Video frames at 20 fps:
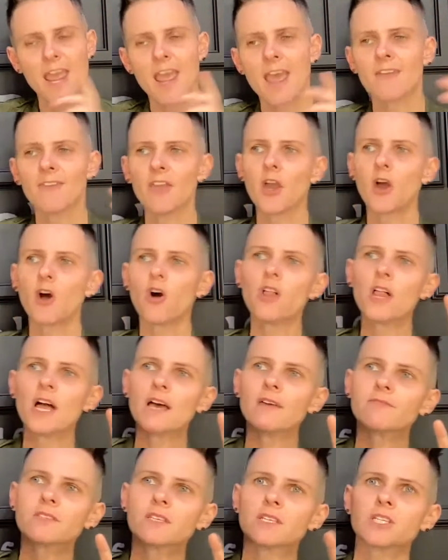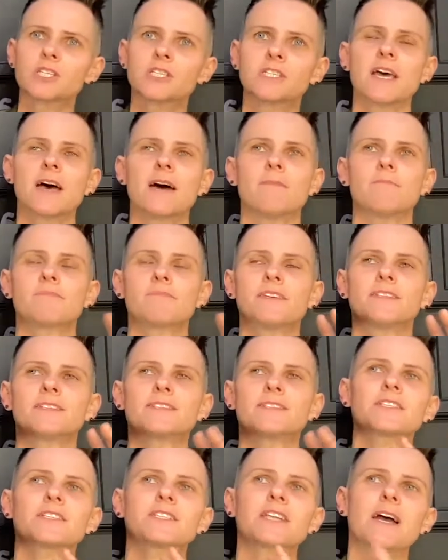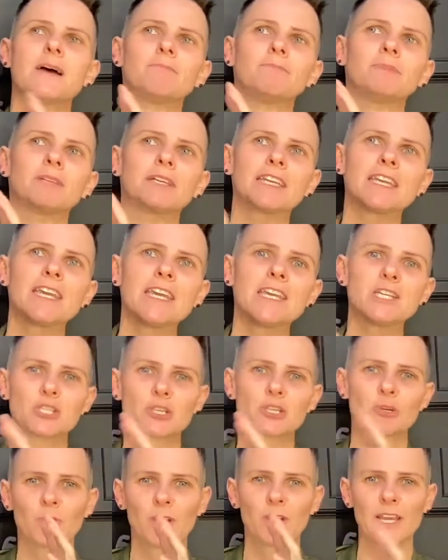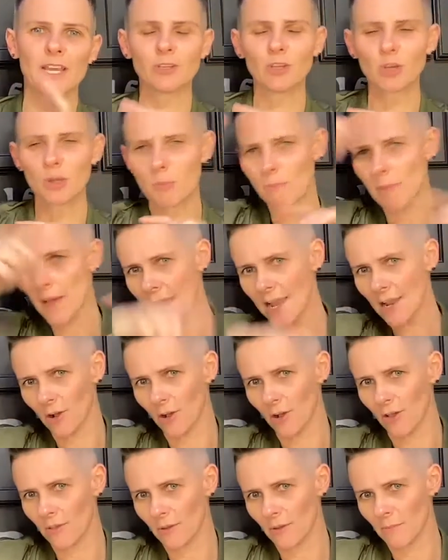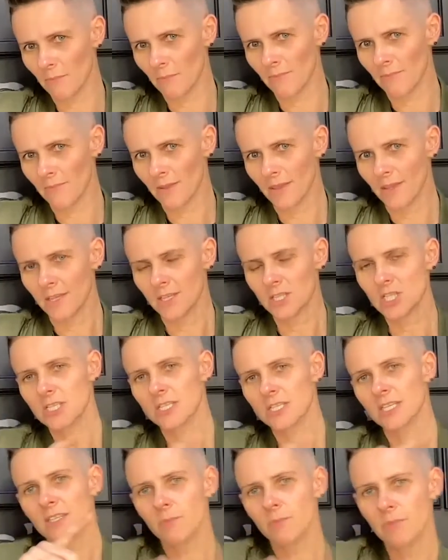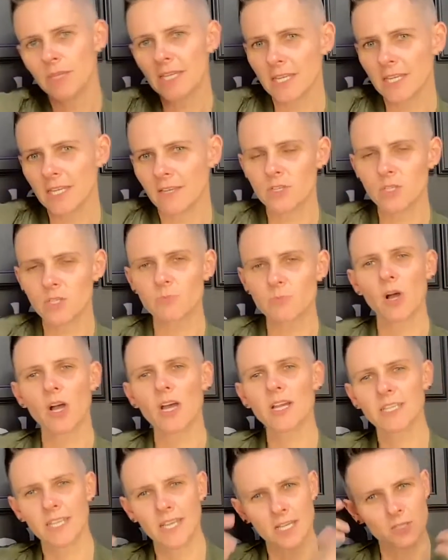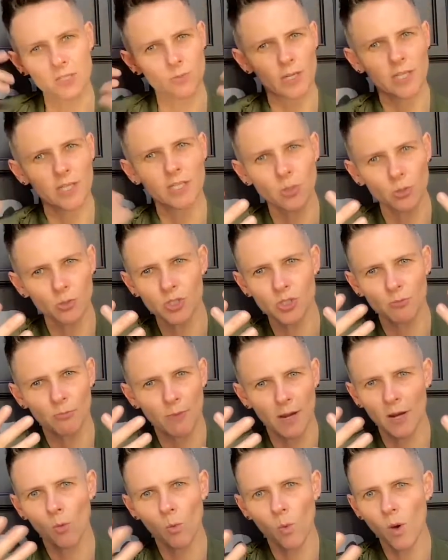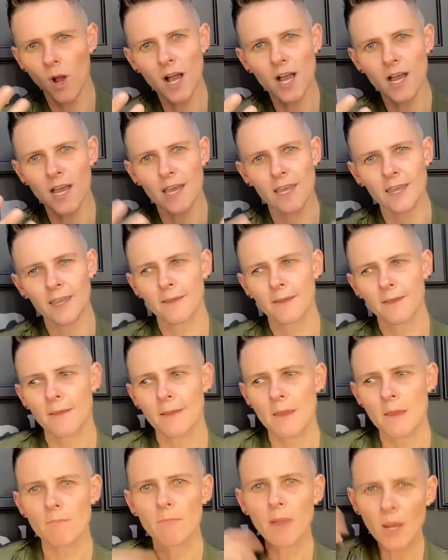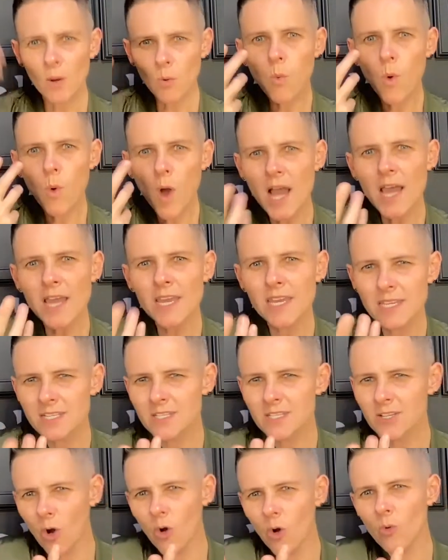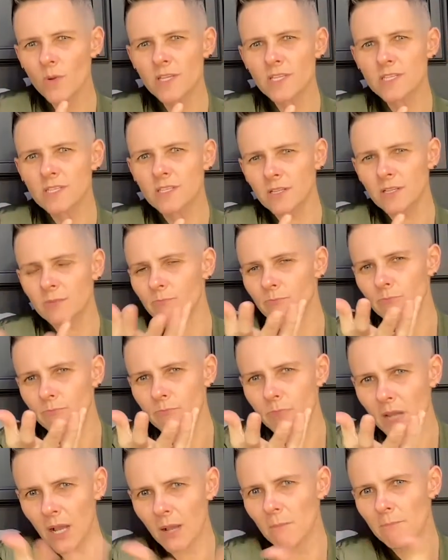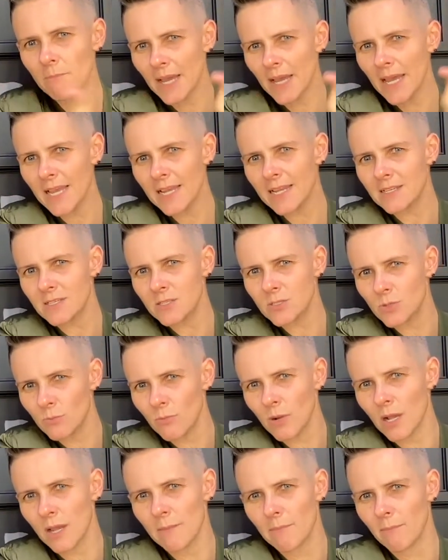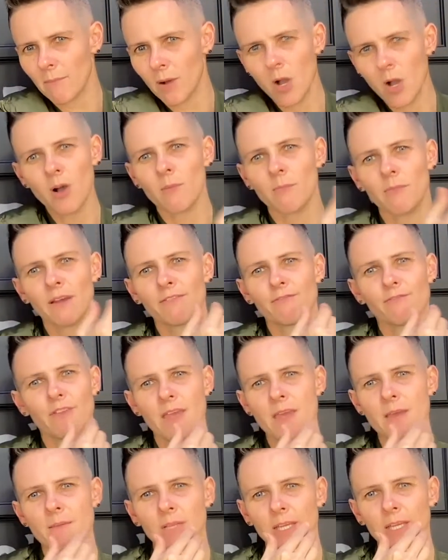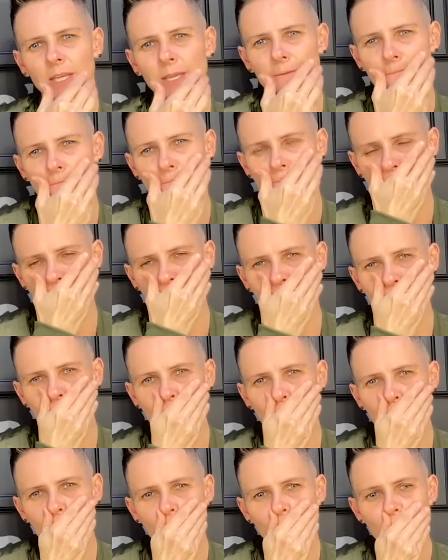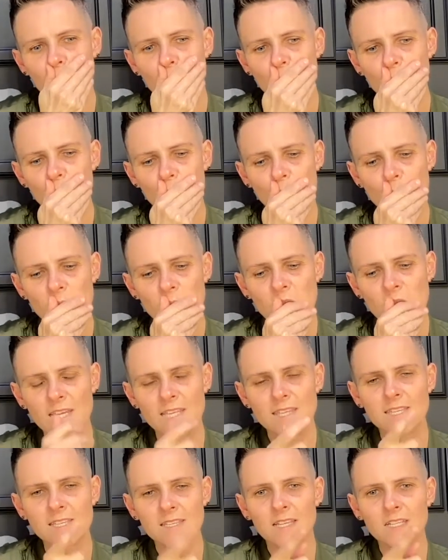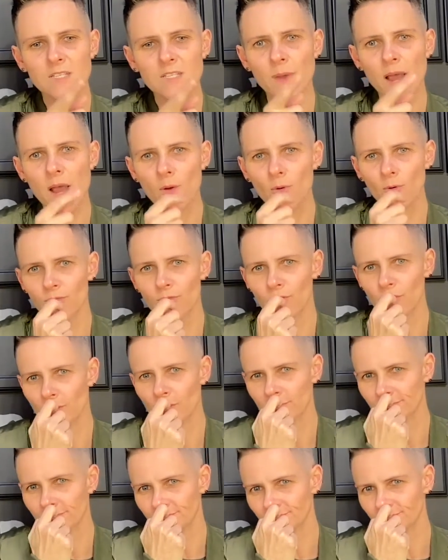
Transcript: And they all have such depth and such application when I look back on them. Just like the beginning of this podcast when I told you my why, my why is always going to come back to my mom, my family. And I think that's powerful.